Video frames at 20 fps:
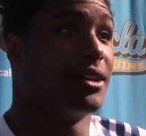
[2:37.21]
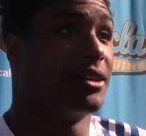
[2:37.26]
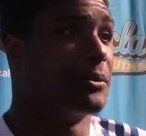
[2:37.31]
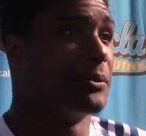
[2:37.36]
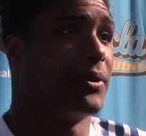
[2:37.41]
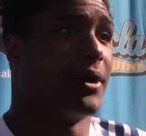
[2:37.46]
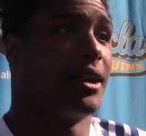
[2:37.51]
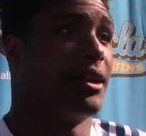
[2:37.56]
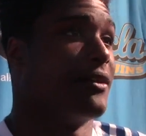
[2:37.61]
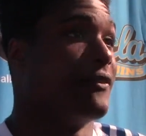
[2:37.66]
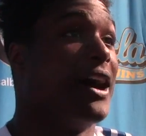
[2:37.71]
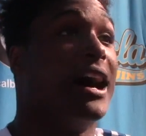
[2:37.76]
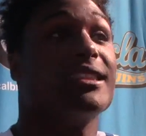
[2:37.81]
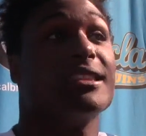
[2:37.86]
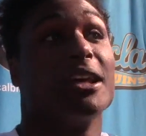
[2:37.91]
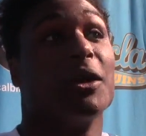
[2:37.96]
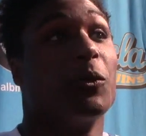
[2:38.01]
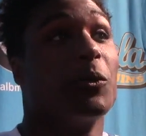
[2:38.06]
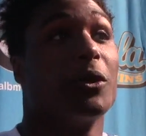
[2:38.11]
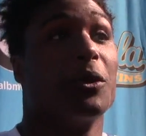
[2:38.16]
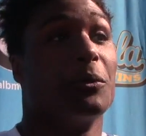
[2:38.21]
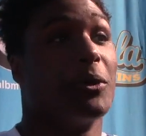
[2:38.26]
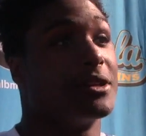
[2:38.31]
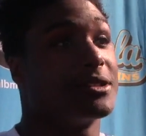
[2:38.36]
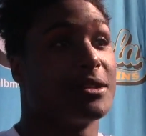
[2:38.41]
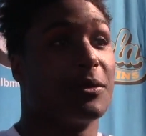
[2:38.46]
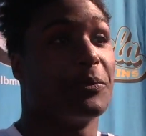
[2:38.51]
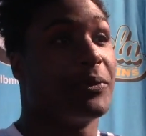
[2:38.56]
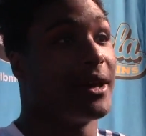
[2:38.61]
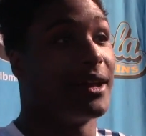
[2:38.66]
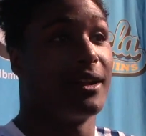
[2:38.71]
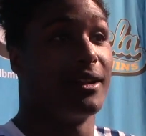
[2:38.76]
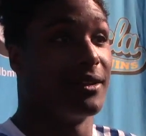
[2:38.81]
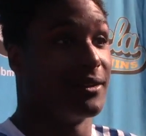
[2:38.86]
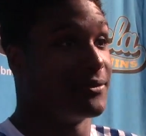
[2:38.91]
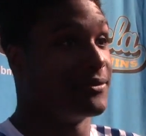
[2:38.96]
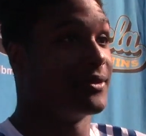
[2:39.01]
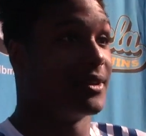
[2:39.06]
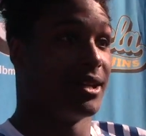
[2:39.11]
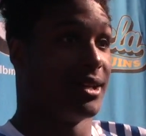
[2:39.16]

competitive. I think we're the most competitive